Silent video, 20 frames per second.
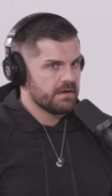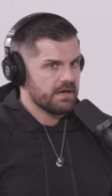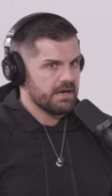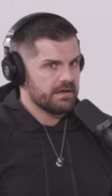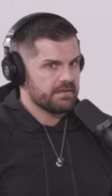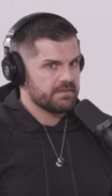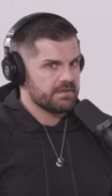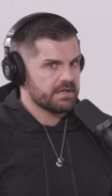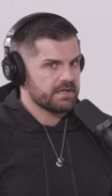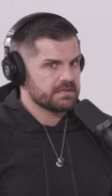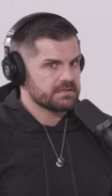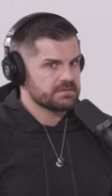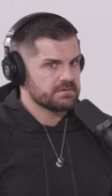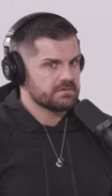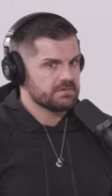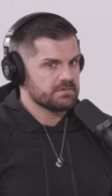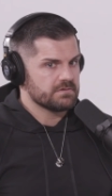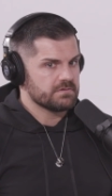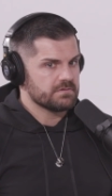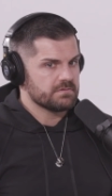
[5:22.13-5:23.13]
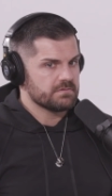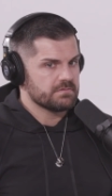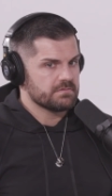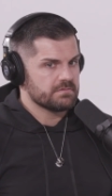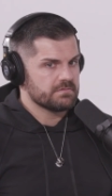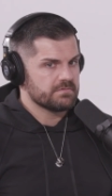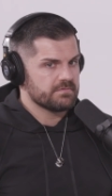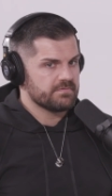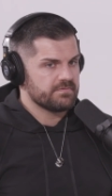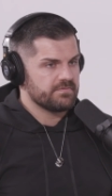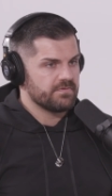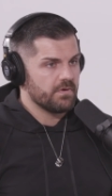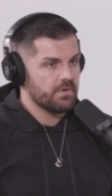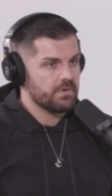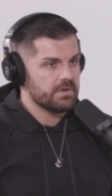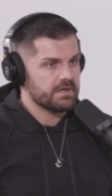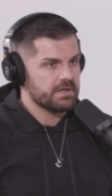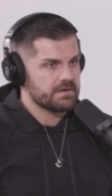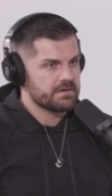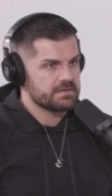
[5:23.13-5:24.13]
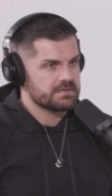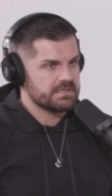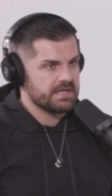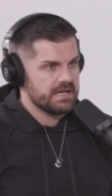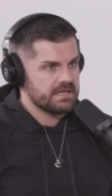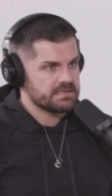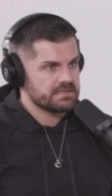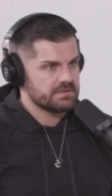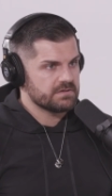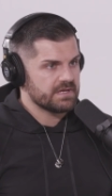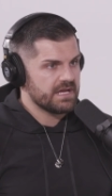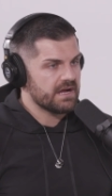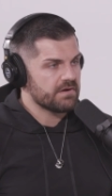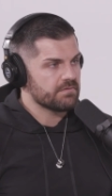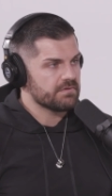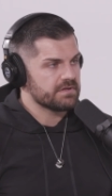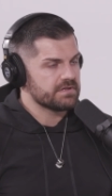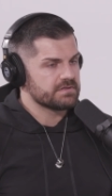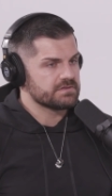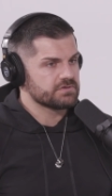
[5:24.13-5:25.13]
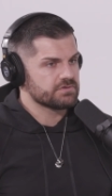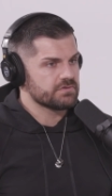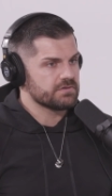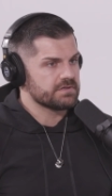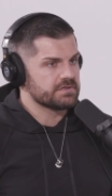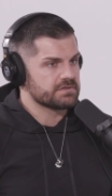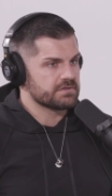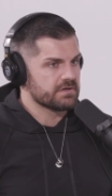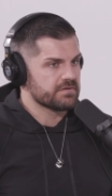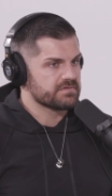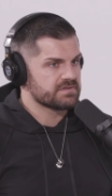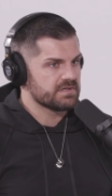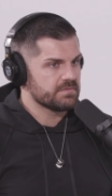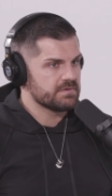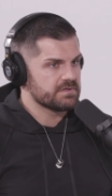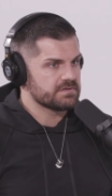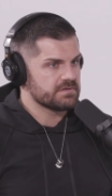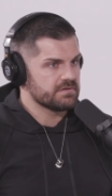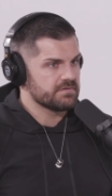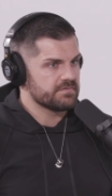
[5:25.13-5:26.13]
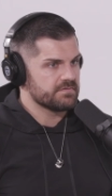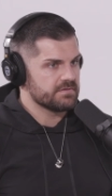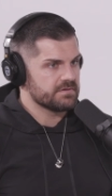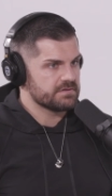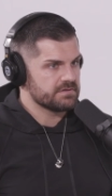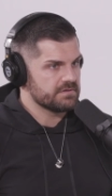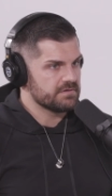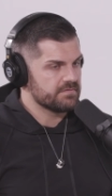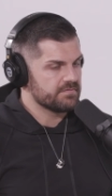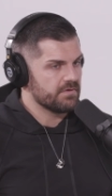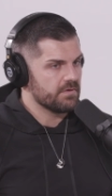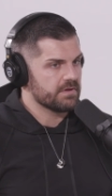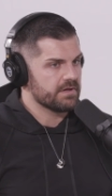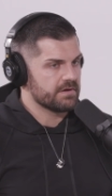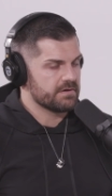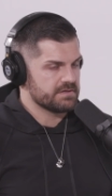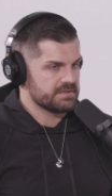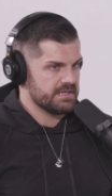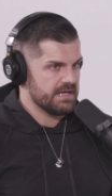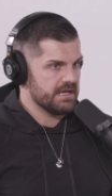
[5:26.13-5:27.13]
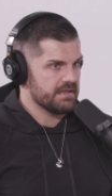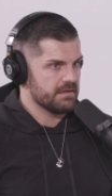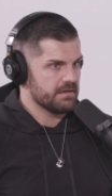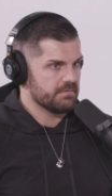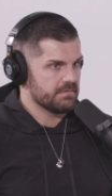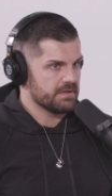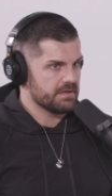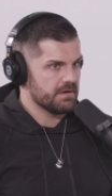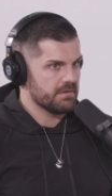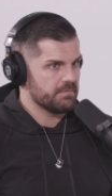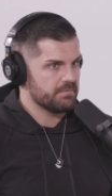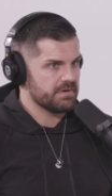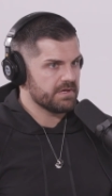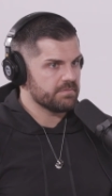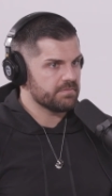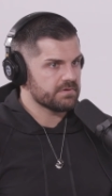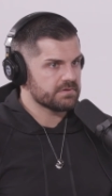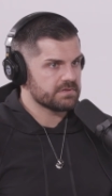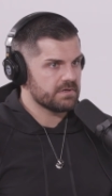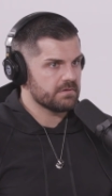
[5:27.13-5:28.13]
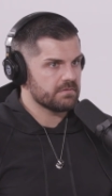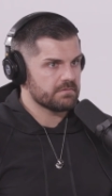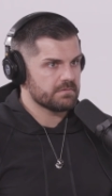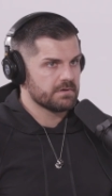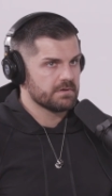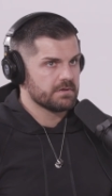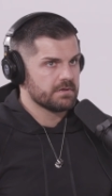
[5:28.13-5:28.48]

I think to fully understand, you can't really truly serve someone till you fully understand them. You know, people don't